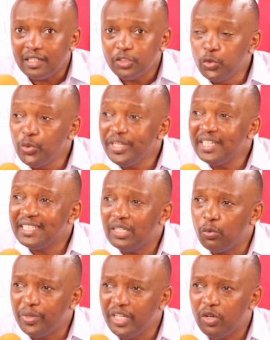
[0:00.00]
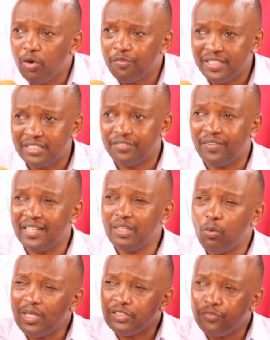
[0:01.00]
doing the will of his Father,
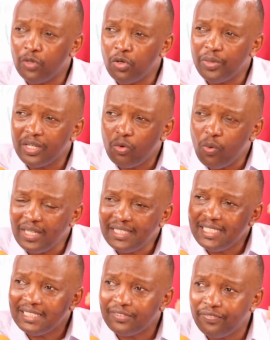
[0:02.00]
was following what his